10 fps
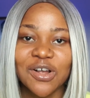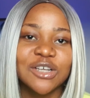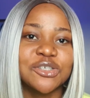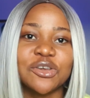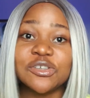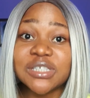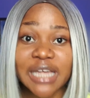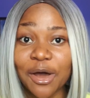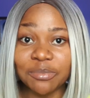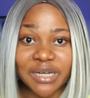so you
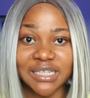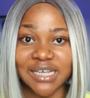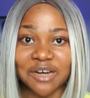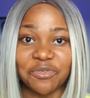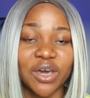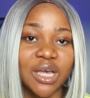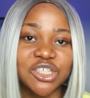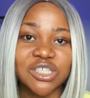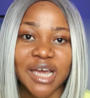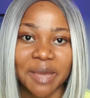stay updated for
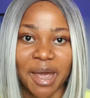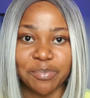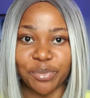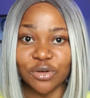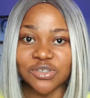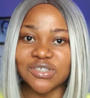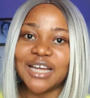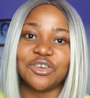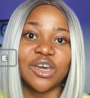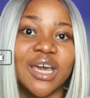each time I post
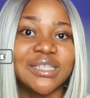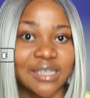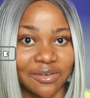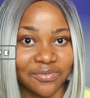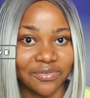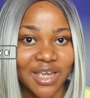educative